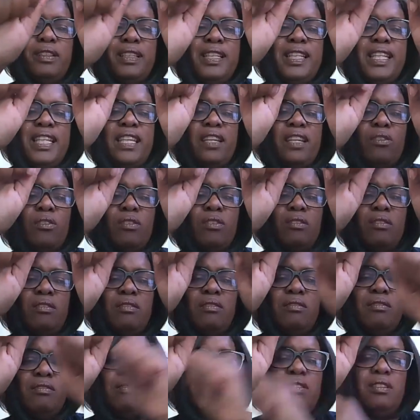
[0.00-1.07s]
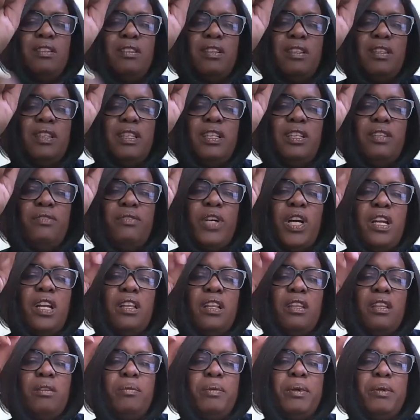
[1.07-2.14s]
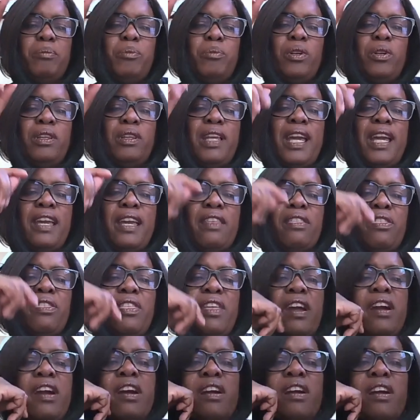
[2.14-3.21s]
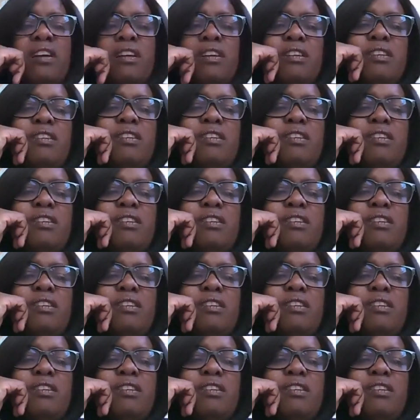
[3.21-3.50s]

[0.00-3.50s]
needle, then you've got a little bit more length there.